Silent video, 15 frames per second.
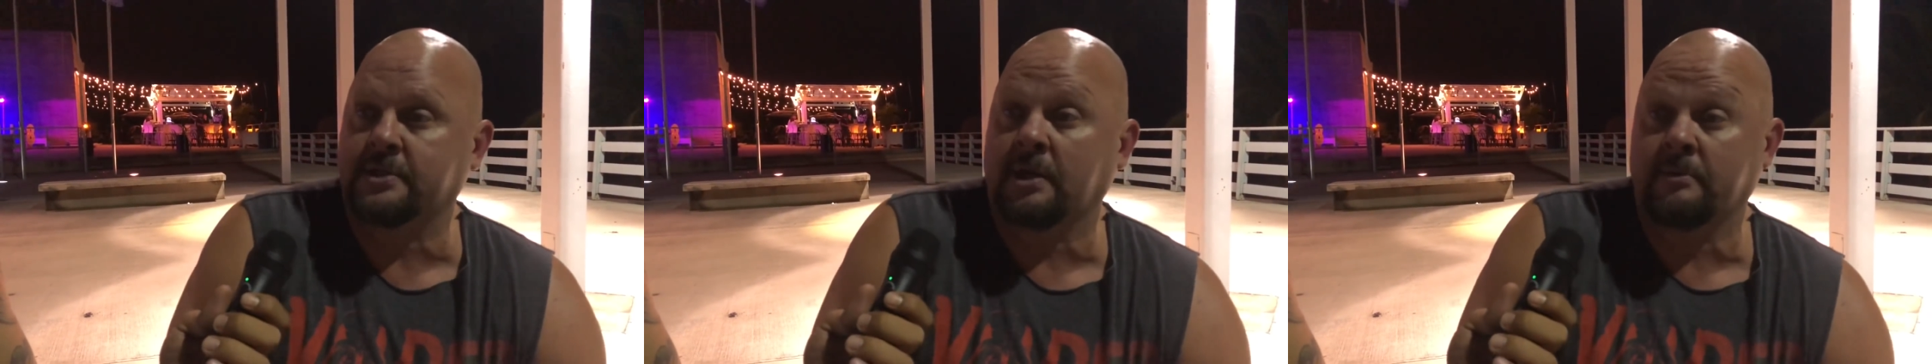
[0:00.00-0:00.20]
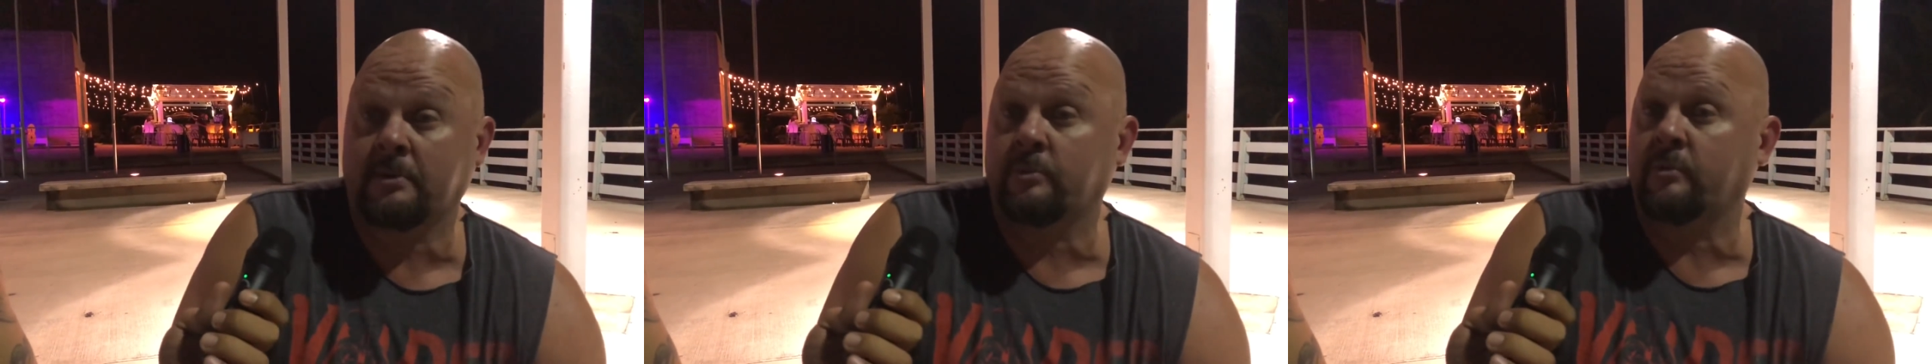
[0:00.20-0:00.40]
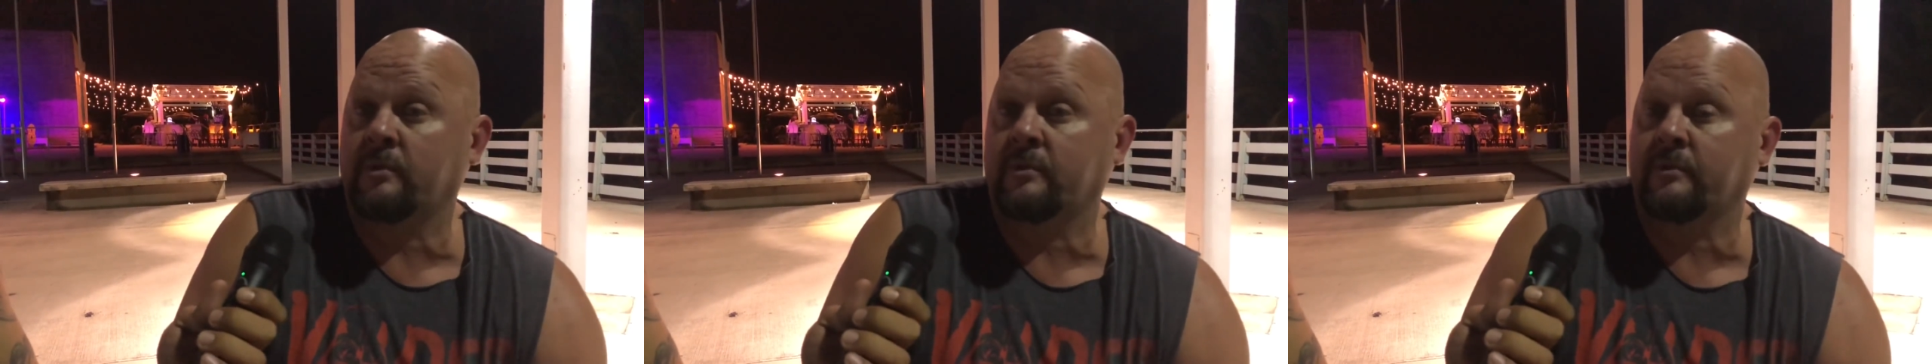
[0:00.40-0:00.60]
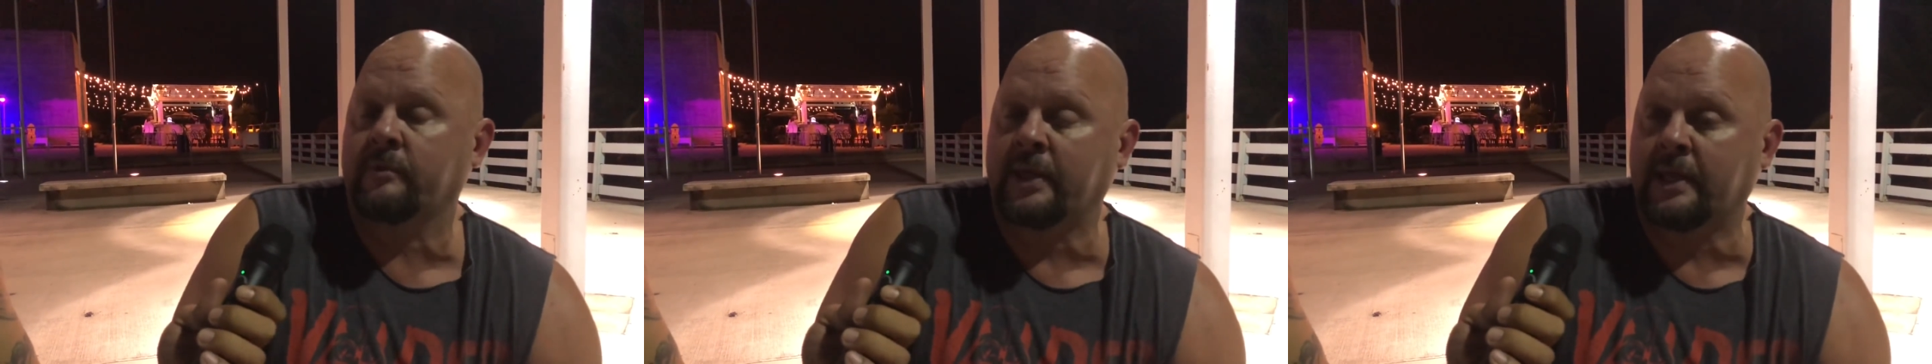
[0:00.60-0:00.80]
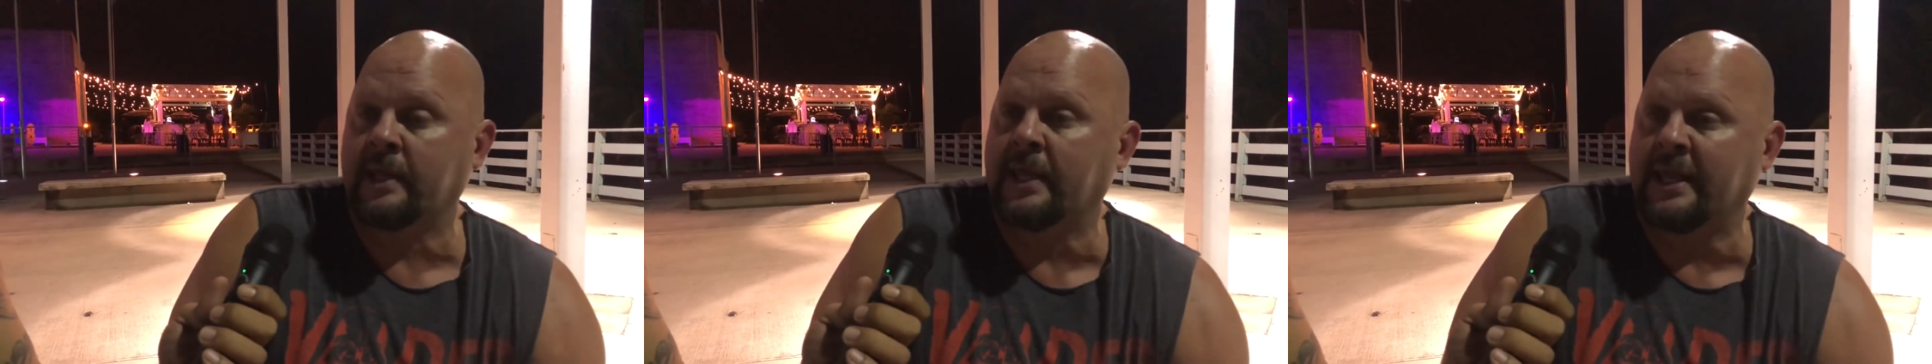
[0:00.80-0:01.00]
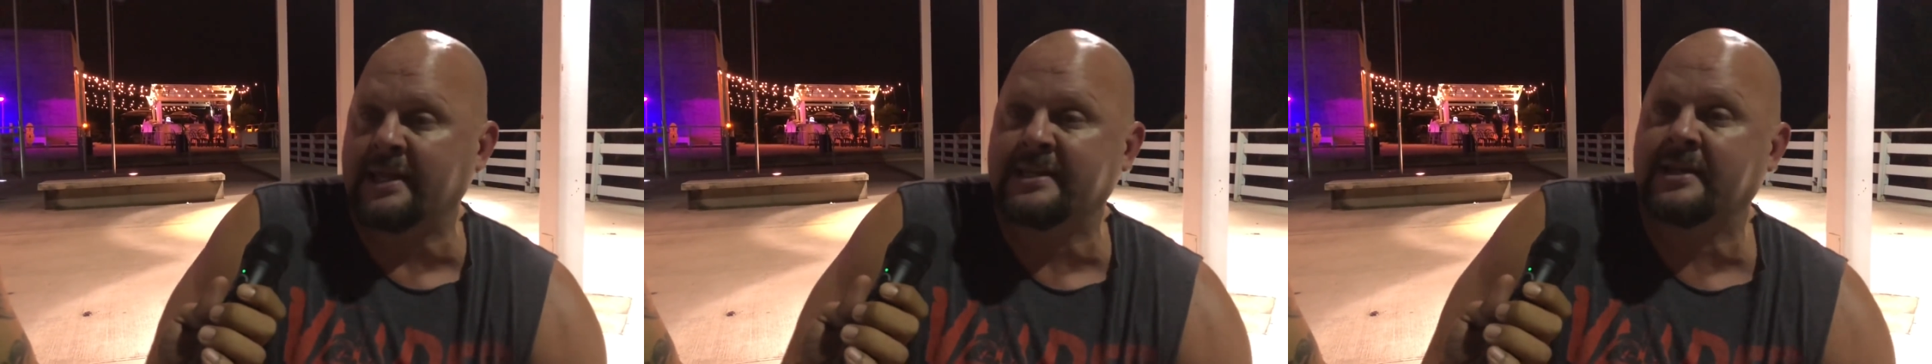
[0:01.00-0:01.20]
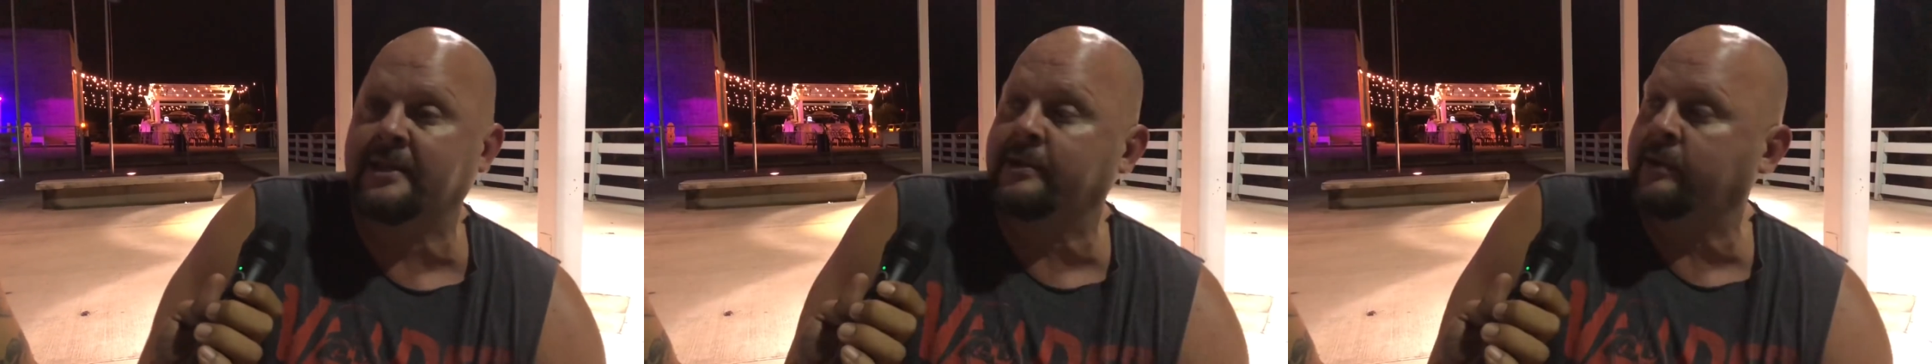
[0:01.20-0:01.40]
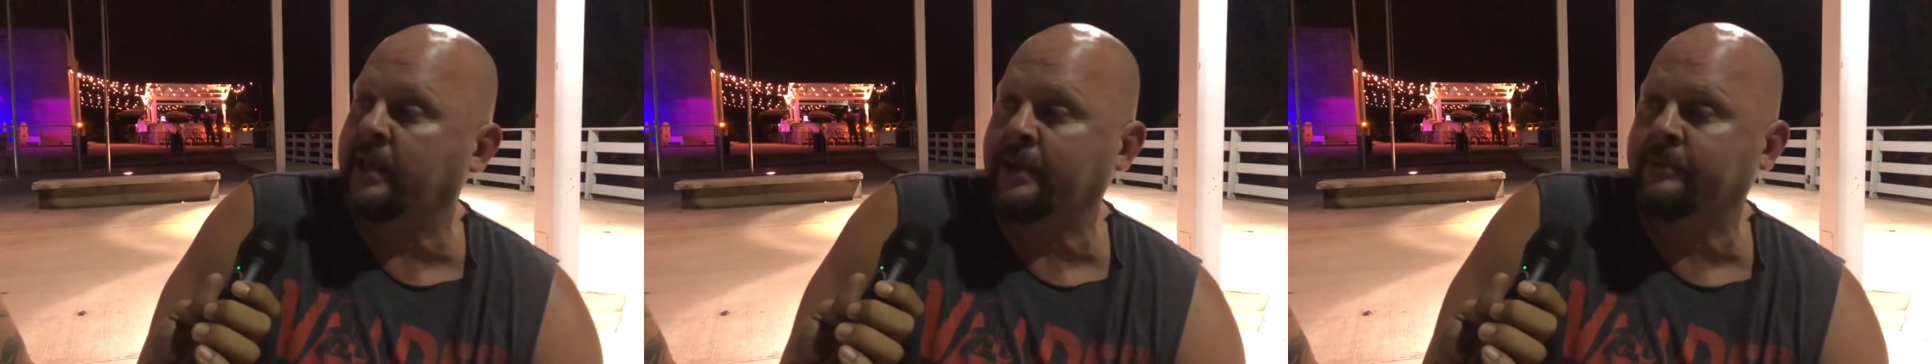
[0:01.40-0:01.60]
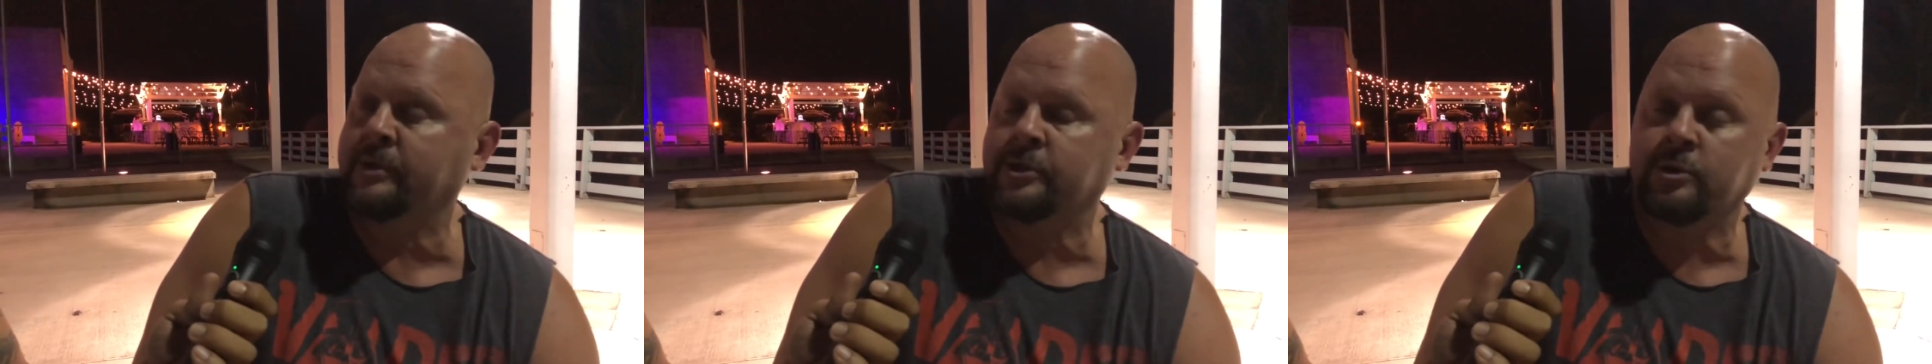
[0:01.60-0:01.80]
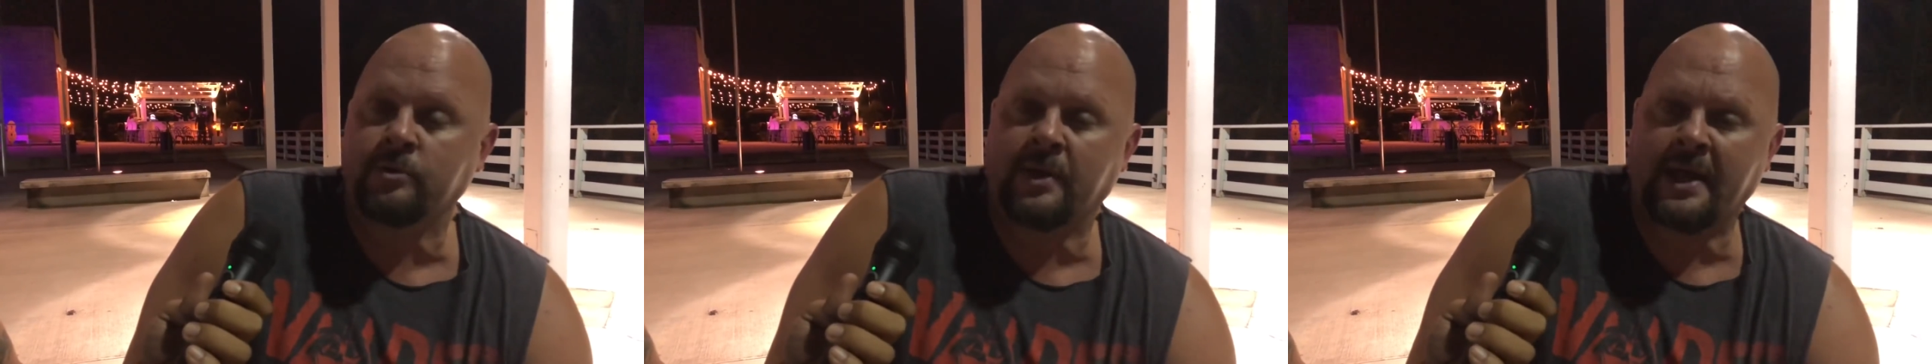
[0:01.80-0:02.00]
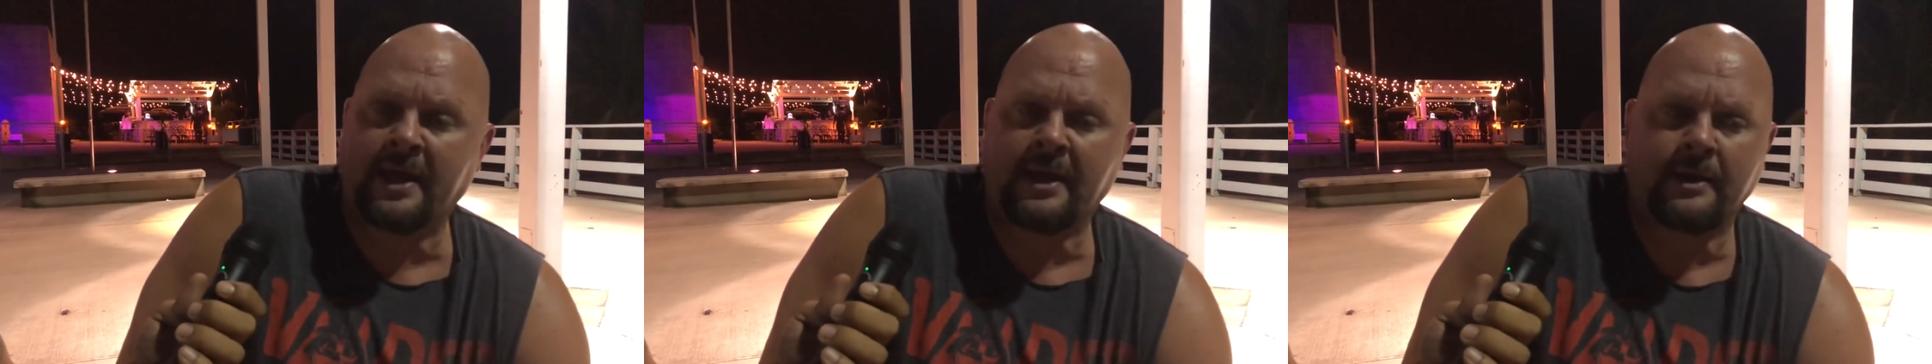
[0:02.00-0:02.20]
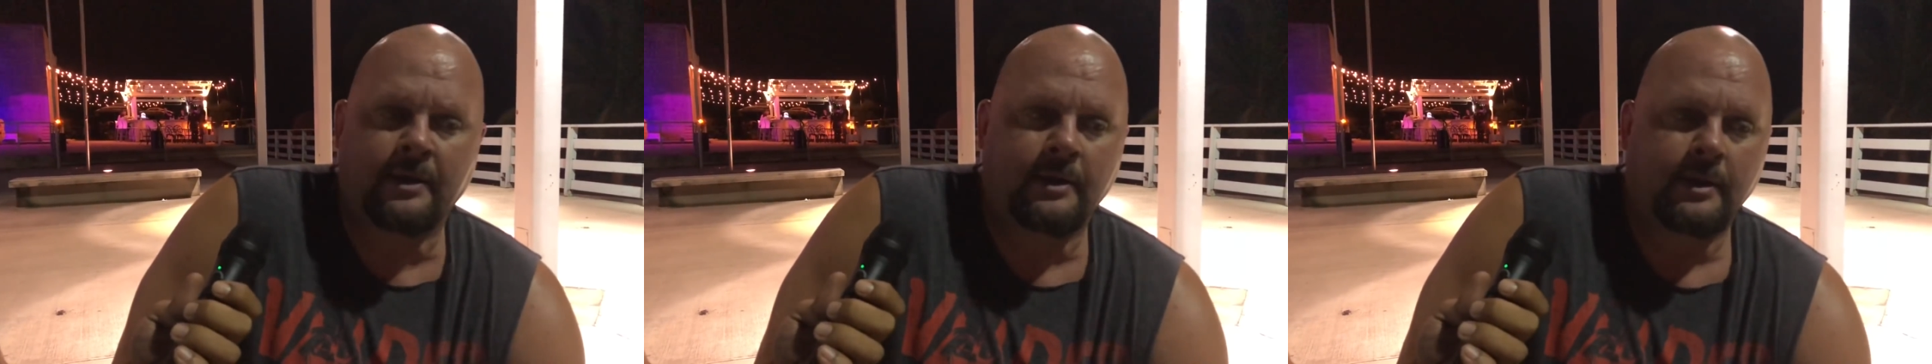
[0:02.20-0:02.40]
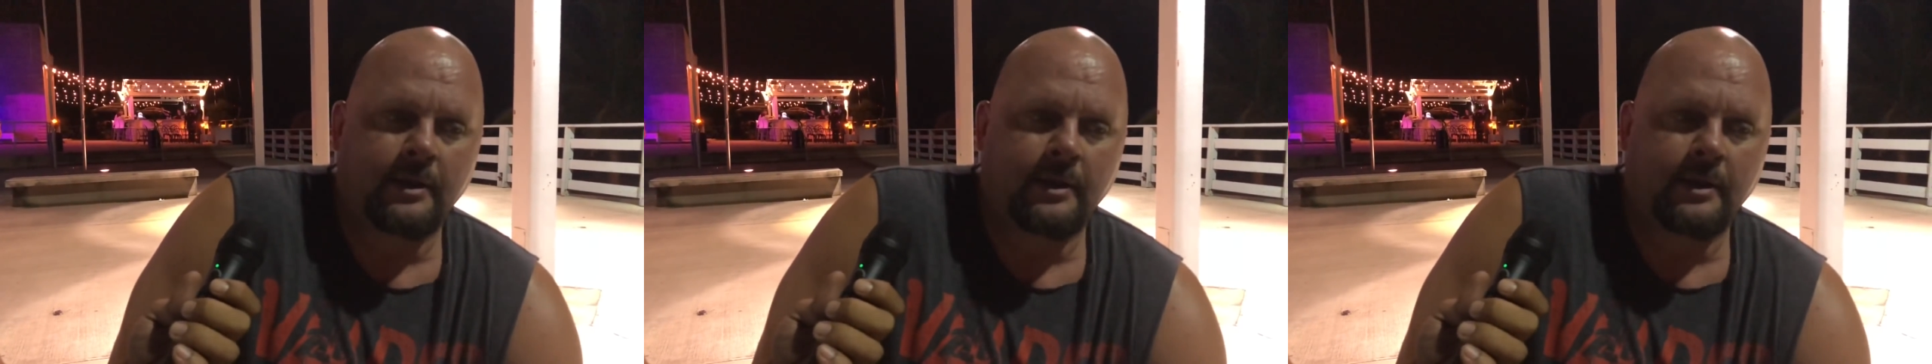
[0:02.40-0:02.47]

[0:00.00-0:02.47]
I remember when he would do that.